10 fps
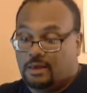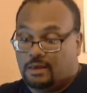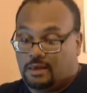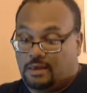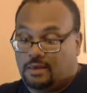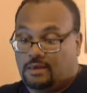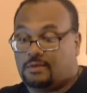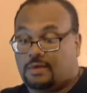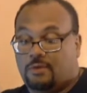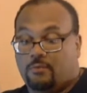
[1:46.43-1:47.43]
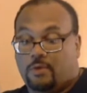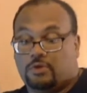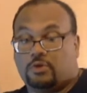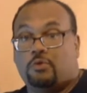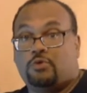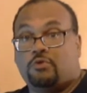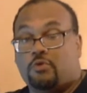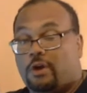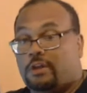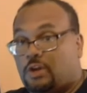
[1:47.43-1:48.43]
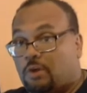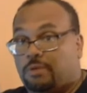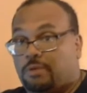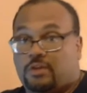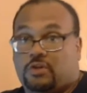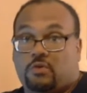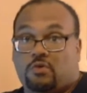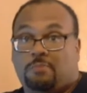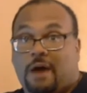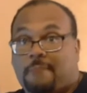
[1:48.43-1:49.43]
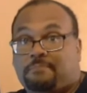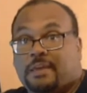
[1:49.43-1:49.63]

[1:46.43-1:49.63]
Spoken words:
He is a redshirt junior, and he'll play the center spot.